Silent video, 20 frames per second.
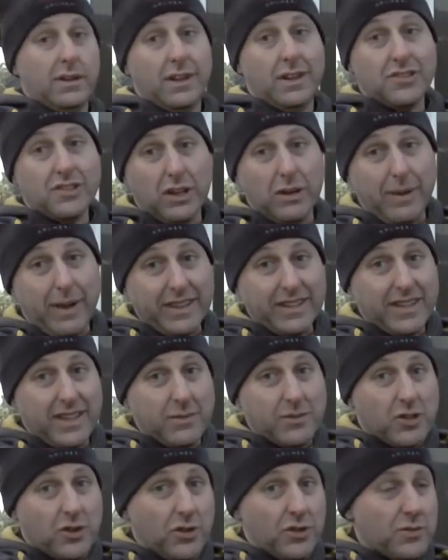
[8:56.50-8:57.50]
I shot about the
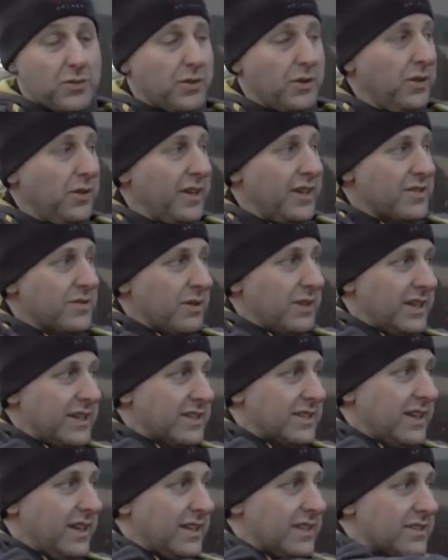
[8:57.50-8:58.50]
same scores with all these
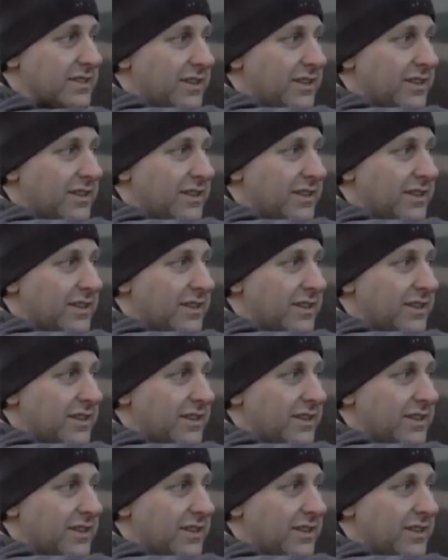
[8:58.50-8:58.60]
release aids,